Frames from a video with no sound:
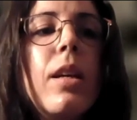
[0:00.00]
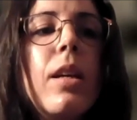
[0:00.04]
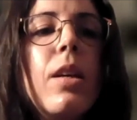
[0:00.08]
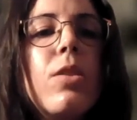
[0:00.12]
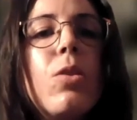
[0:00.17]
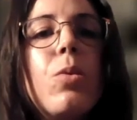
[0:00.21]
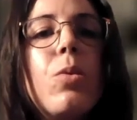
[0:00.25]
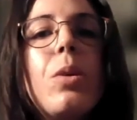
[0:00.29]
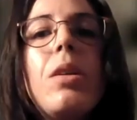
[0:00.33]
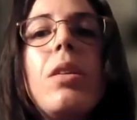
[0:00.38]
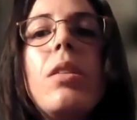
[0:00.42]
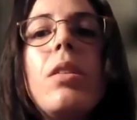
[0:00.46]

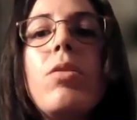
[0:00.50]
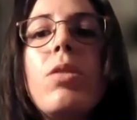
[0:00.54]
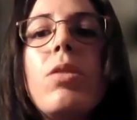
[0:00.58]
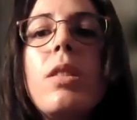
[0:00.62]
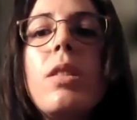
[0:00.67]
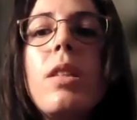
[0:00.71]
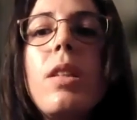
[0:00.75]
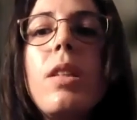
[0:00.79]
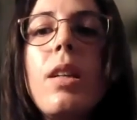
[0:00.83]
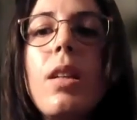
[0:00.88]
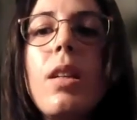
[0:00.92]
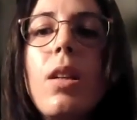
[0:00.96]
So we're
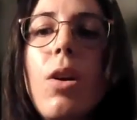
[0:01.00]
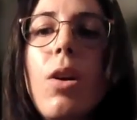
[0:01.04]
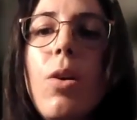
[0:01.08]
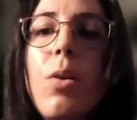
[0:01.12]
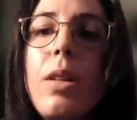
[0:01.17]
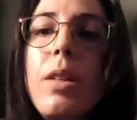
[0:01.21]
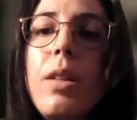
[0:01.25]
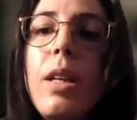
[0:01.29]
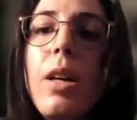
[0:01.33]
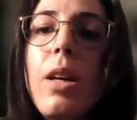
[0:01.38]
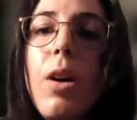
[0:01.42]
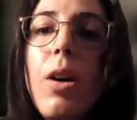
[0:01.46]
interested in
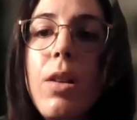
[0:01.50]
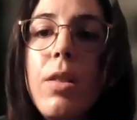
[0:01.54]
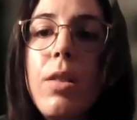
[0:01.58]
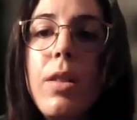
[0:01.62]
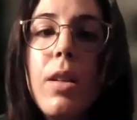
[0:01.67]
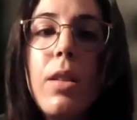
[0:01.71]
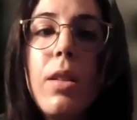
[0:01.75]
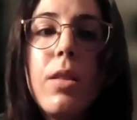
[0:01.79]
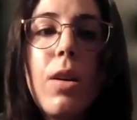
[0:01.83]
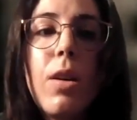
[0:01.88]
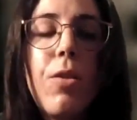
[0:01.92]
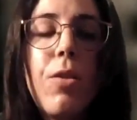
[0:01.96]
knowing the
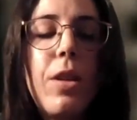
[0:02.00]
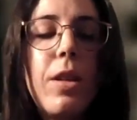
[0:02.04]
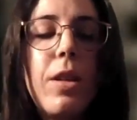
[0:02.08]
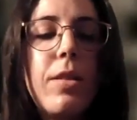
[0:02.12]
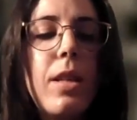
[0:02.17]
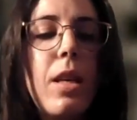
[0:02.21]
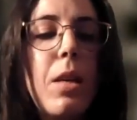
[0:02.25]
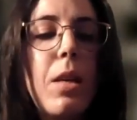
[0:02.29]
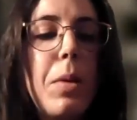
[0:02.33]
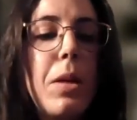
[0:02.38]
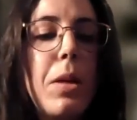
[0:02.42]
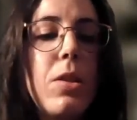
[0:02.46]
content of these
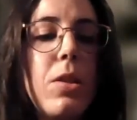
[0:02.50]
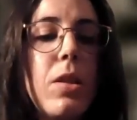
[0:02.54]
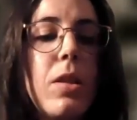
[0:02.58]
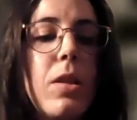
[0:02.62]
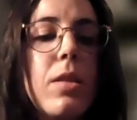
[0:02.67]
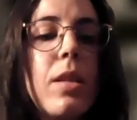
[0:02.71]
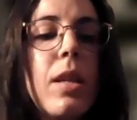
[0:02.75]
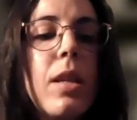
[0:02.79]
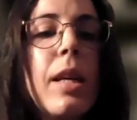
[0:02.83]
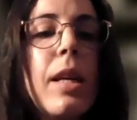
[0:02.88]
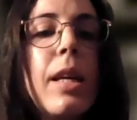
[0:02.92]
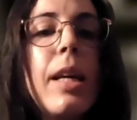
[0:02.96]

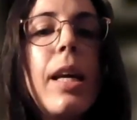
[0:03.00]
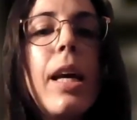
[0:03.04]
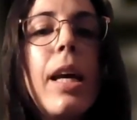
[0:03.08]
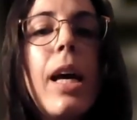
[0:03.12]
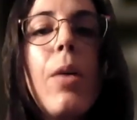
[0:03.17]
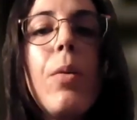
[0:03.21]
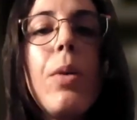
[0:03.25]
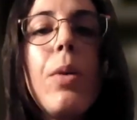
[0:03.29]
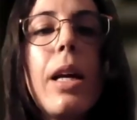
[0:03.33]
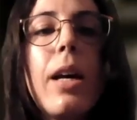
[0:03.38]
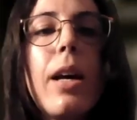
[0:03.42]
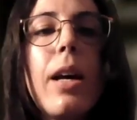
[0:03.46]
images,
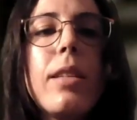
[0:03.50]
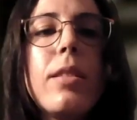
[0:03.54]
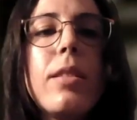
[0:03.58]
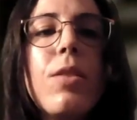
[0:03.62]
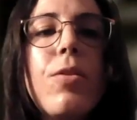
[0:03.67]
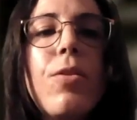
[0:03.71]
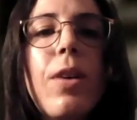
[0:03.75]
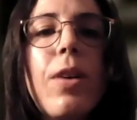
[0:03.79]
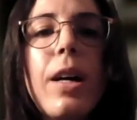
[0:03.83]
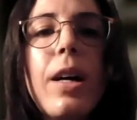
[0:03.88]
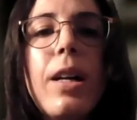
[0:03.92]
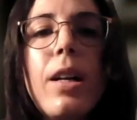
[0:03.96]
and we
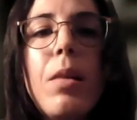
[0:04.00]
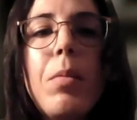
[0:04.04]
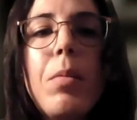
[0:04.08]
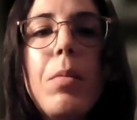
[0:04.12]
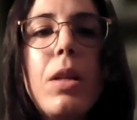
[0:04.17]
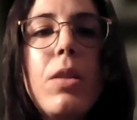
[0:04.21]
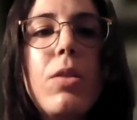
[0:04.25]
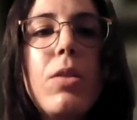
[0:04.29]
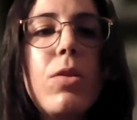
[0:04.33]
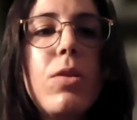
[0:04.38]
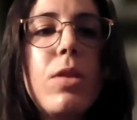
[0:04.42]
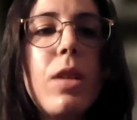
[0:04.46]
classify them
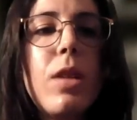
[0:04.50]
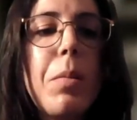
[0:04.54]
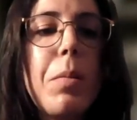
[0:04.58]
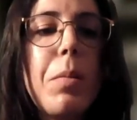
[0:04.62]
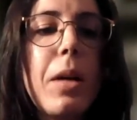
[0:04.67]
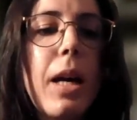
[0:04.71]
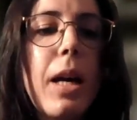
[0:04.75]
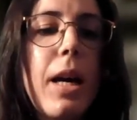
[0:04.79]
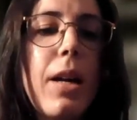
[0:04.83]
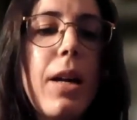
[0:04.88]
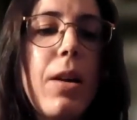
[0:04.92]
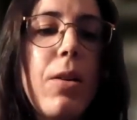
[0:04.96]
into some
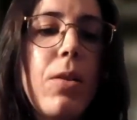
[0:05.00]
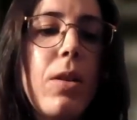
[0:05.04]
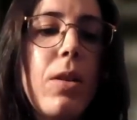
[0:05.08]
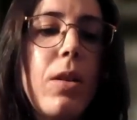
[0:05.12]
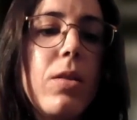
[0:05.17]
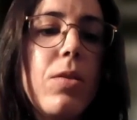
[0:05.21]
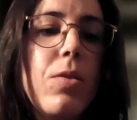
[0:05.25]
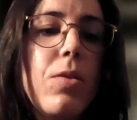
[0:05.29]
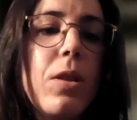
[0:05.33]
categories.